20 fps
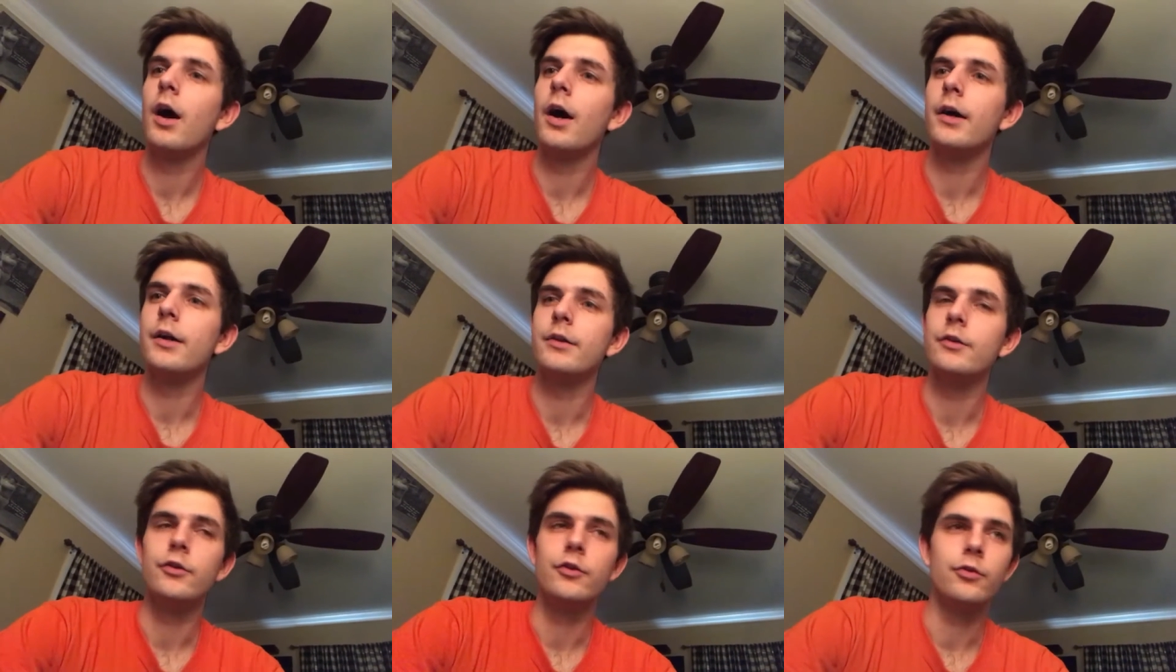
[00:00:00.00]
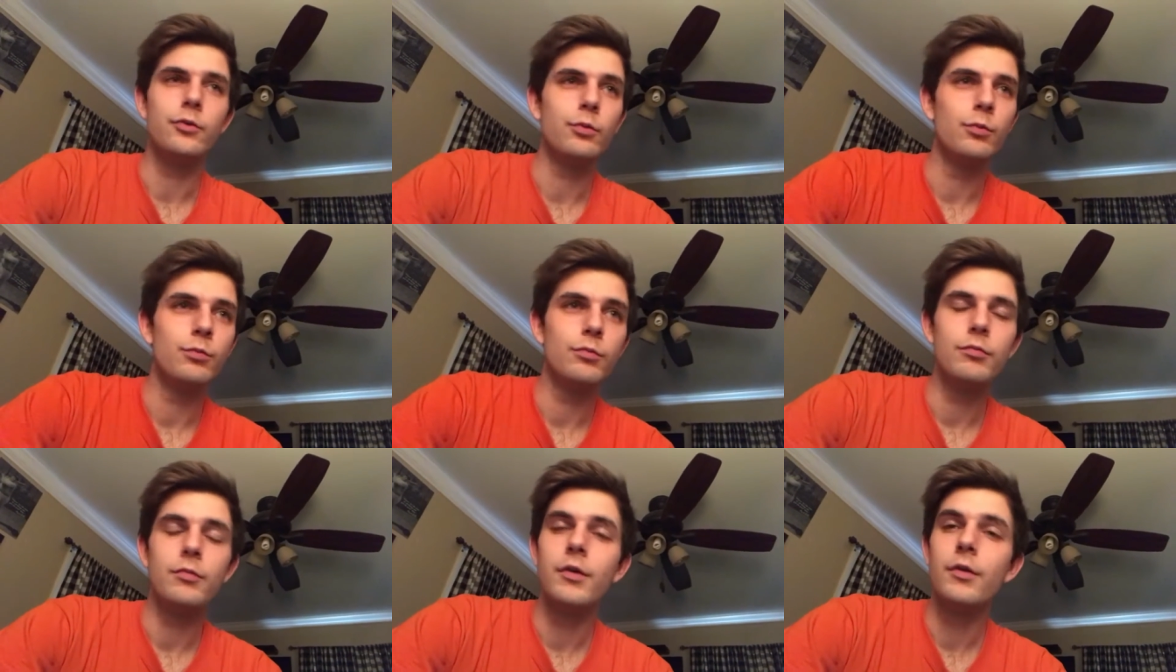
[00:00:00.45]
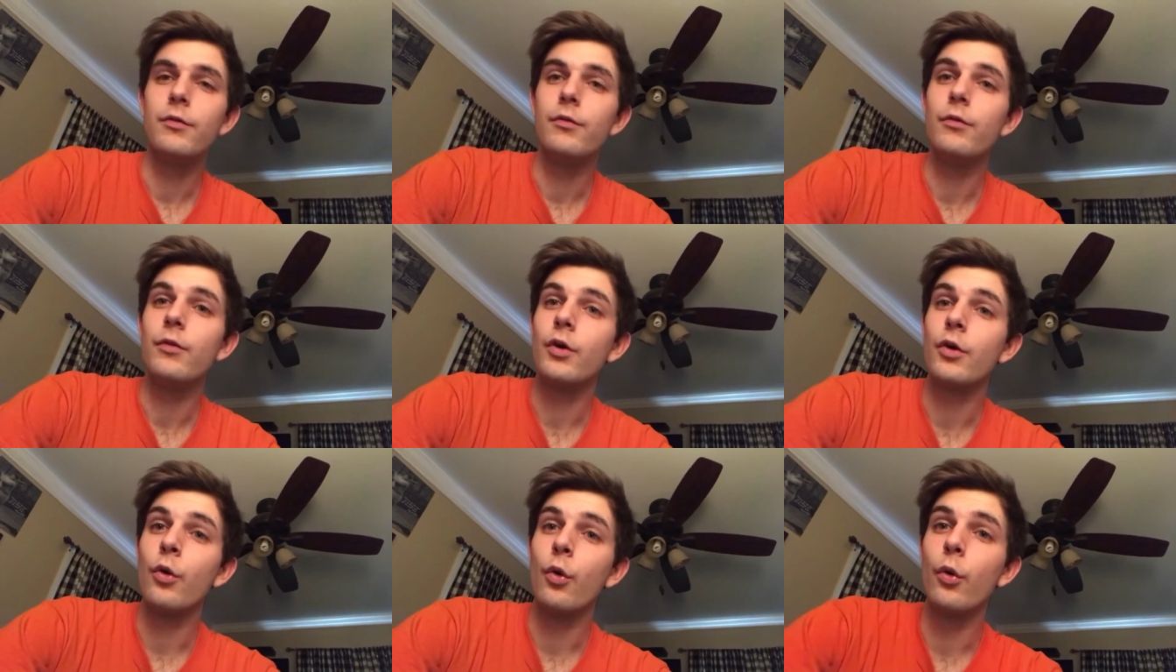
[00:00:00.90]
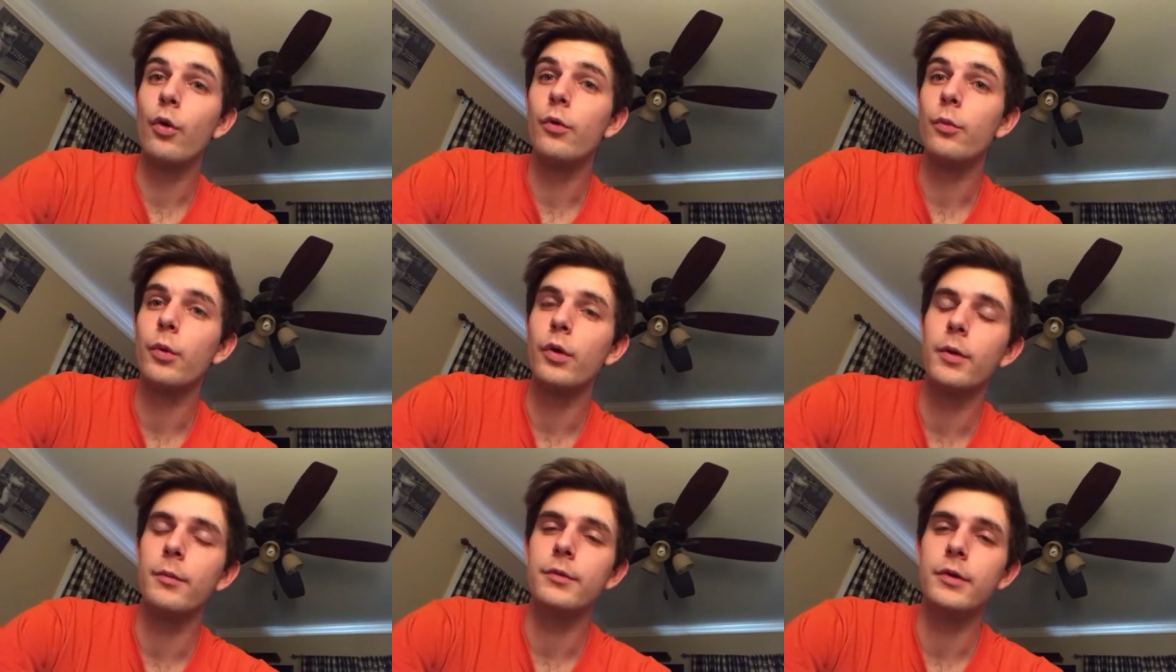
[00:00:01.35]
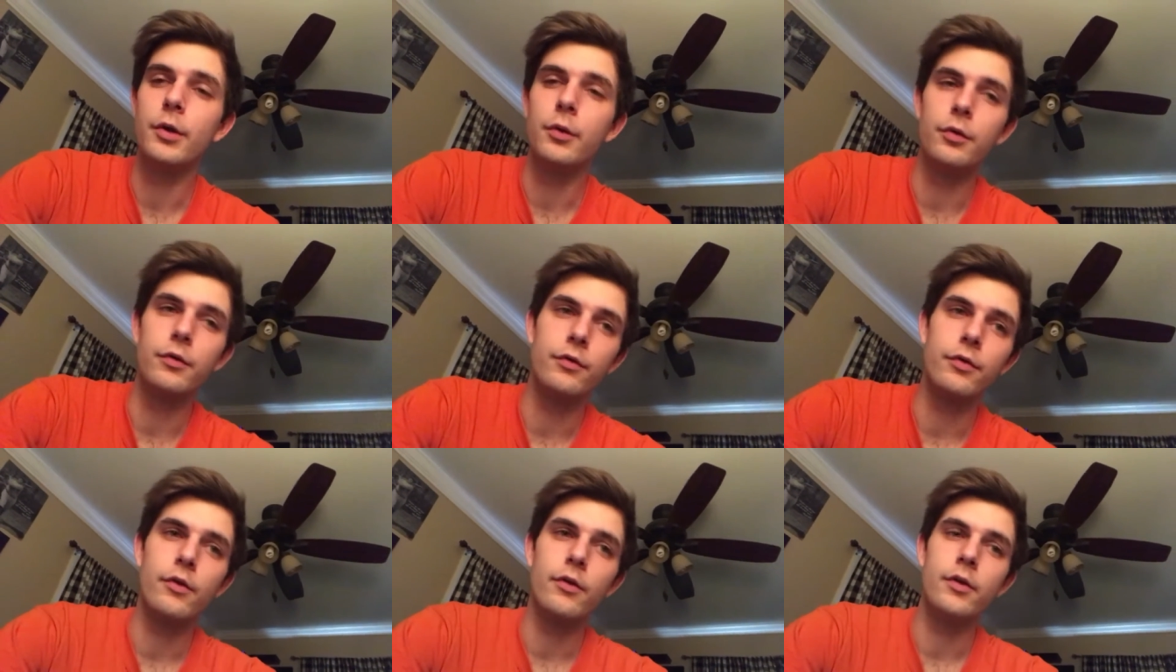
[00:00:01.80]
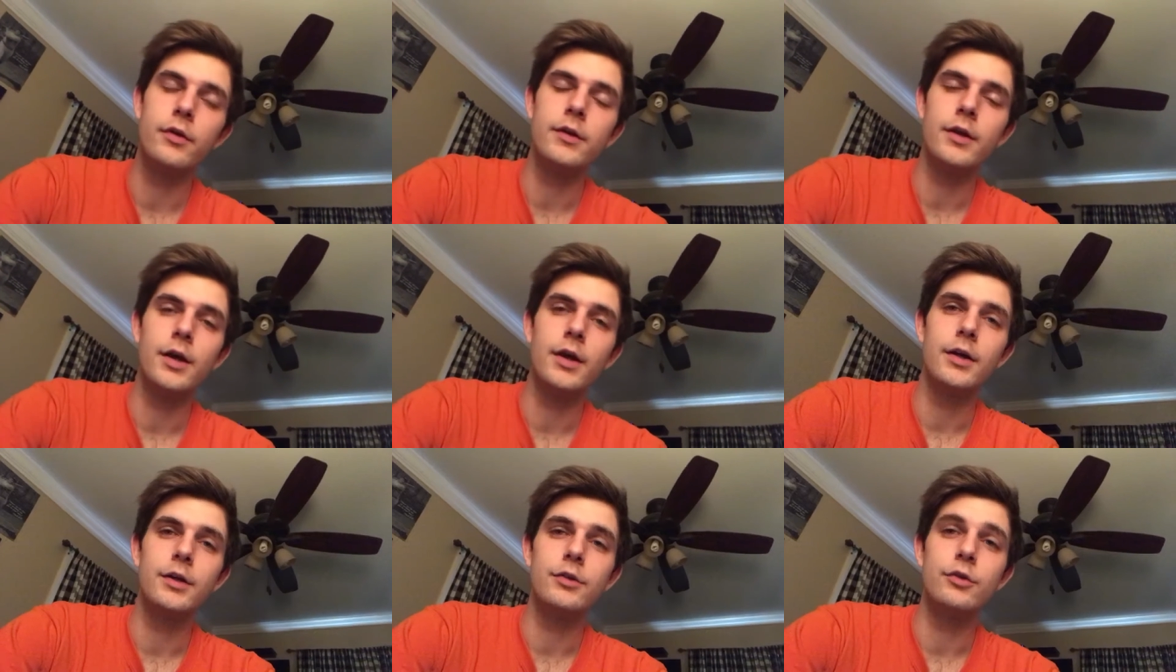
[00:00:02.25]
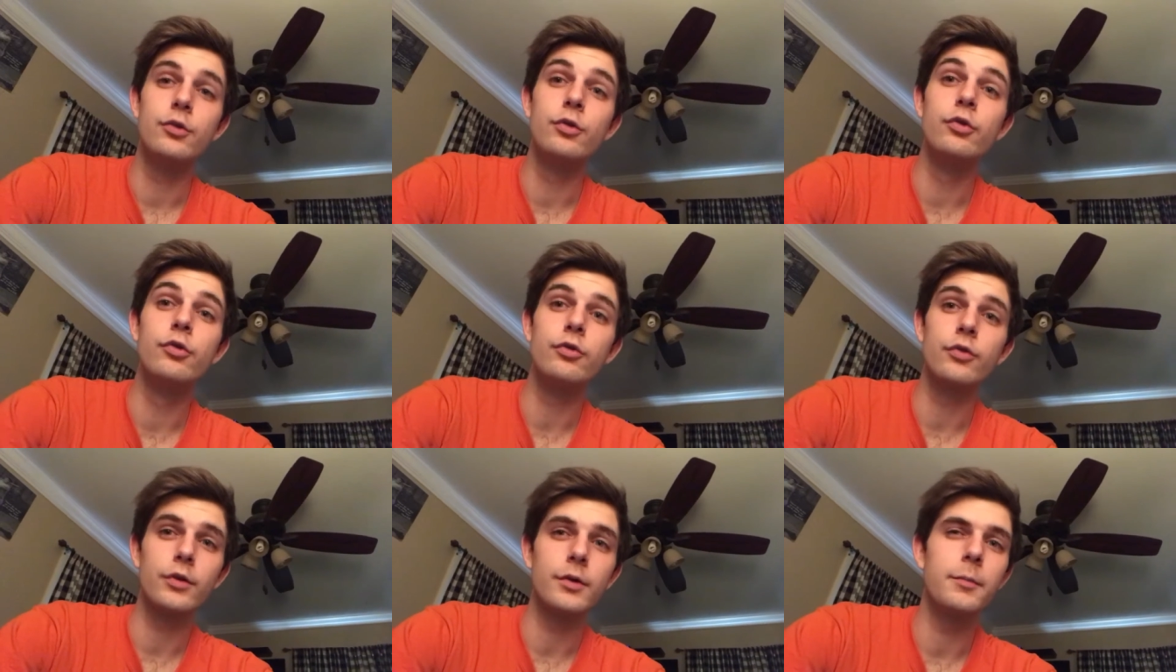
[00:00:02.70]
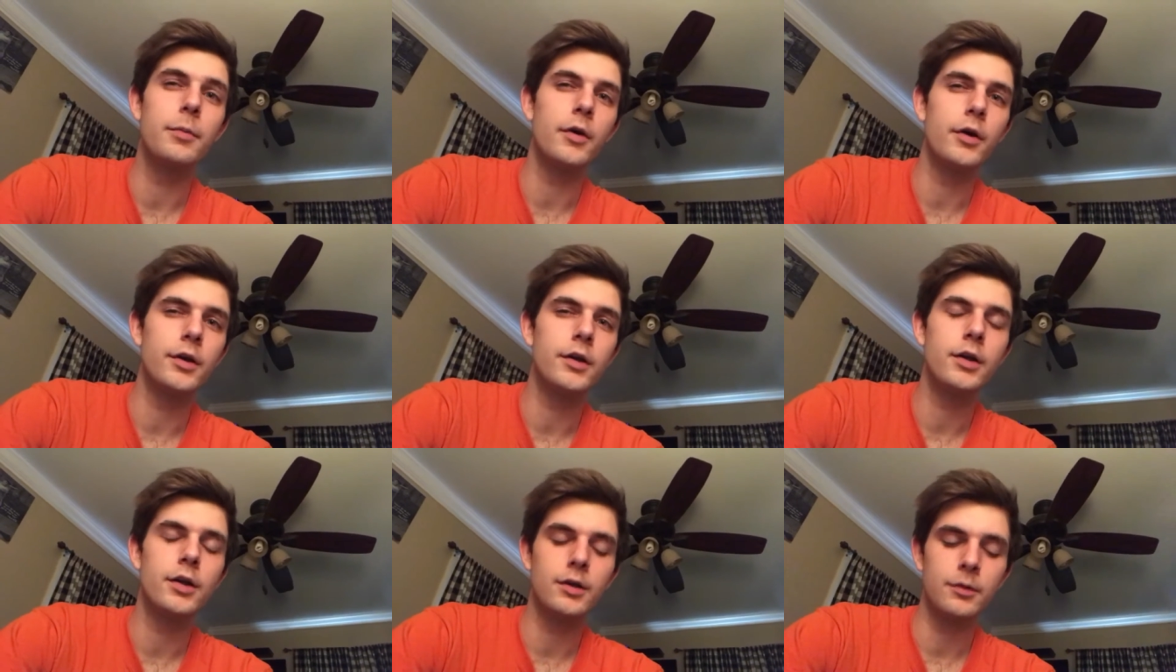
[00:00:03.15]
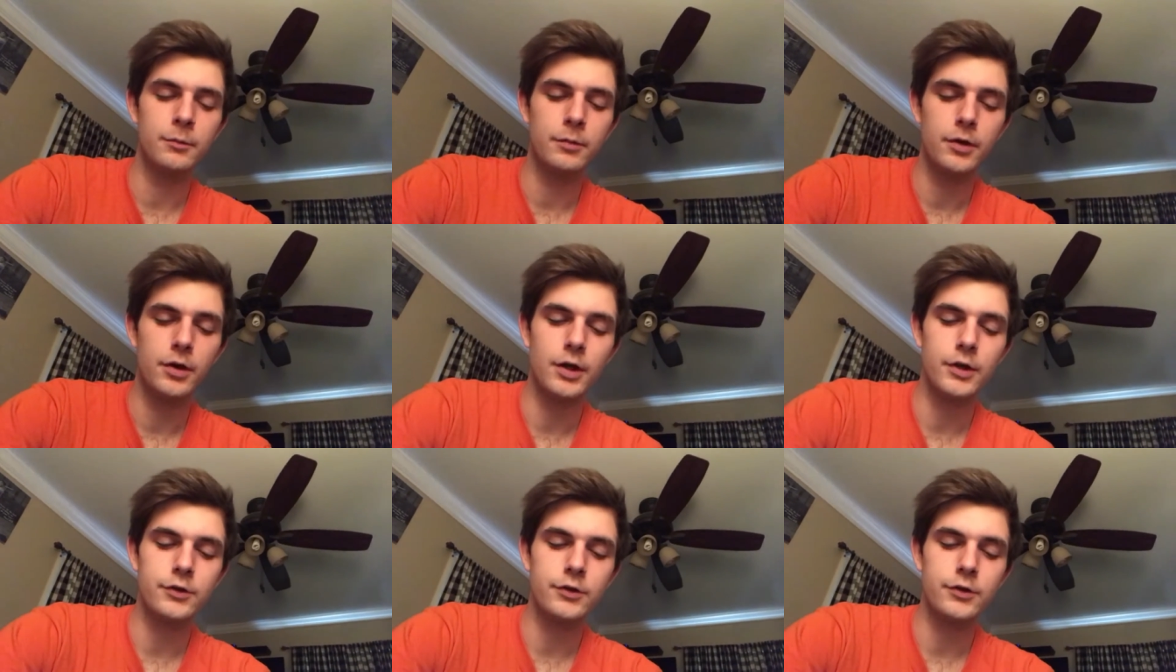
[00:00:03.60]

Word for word: I just record what I'm doing for the day usually biking but